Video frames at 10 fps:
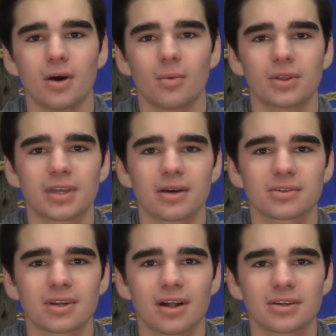
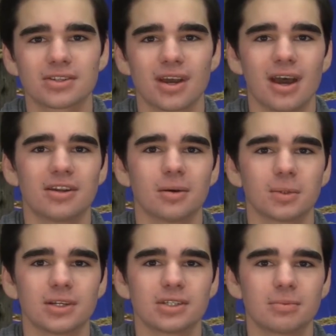$1,000,
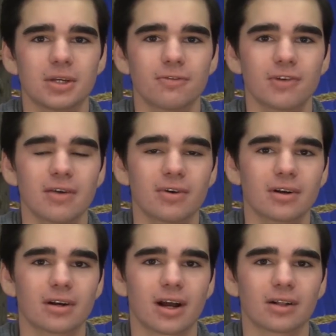NAACP,
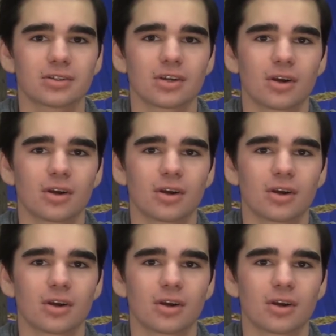$500,